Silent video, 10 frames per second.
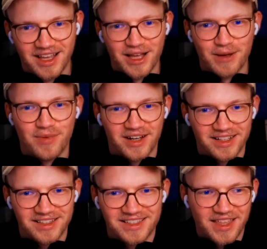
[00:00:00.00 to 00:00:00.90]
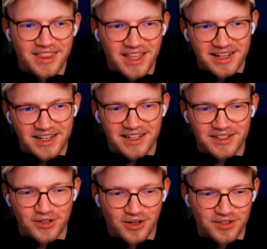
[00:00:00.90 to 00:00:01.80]
But that is
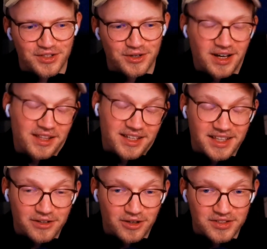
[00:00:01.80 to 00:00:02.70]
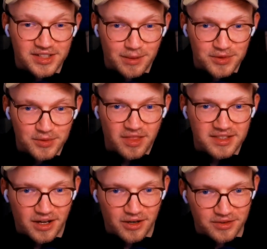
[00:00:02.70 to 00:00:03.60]
also, I think that also comes with its
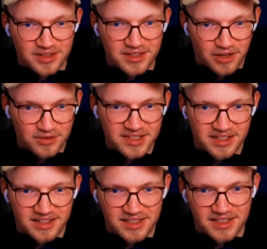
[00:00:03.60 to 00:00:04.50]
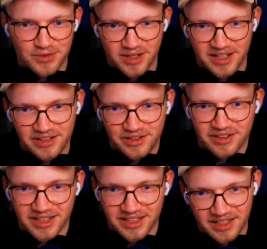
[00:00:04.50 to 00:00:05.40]
own downsides. This way you're
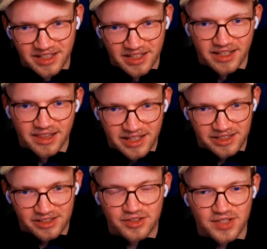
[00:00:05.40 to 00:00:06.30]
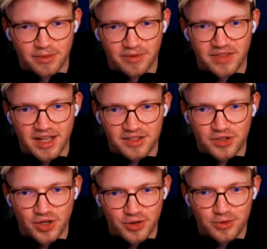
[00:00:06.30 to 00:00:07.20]
like litter some of that
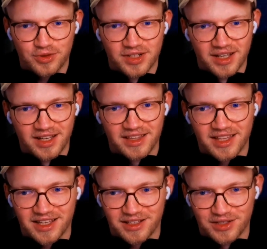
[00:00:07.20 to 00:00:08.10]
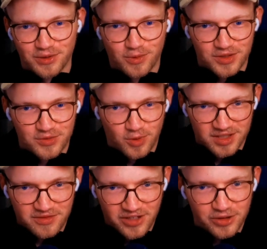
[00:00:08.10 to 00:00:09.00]
code that was once
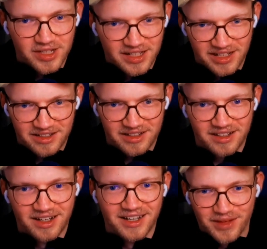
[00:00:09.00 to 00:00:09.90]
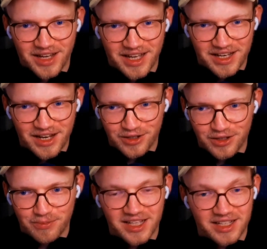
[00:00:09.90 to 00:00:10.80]
very clear, and now you
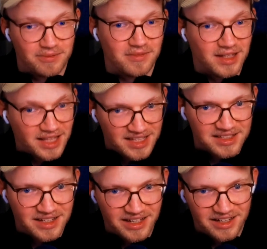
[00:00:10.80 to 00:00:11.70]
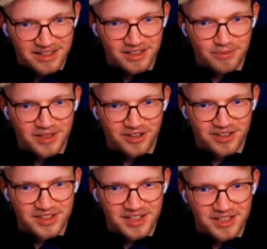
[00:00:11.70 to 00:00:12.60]
make it less clear because you
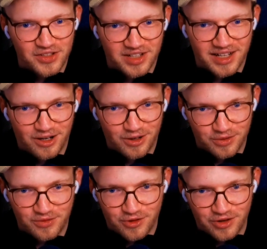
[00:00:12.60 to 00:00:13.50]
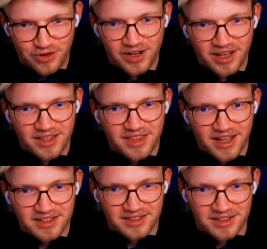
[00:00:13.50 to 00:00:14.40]
need to account for
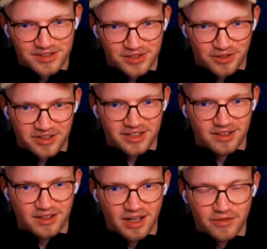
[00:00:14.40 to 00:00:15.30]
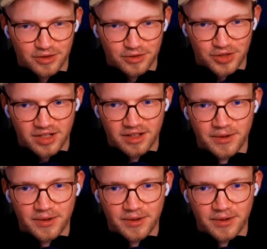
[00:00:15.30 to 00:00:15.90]
that historical evolution.